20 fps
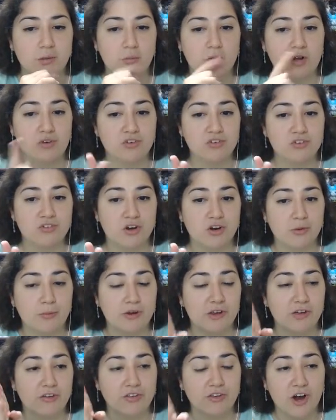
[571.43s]
won't struggle
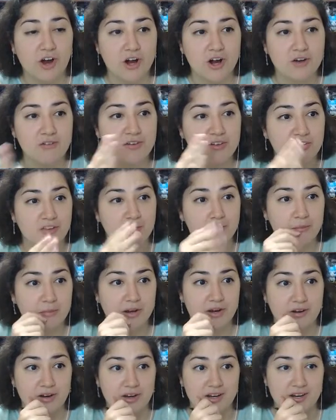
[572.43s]
because the harvest and
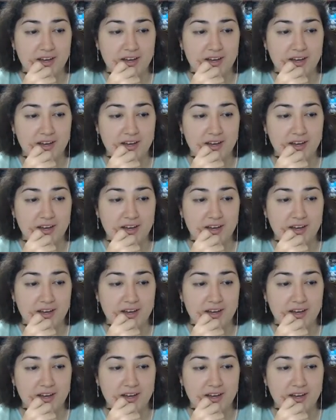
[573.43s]
berry.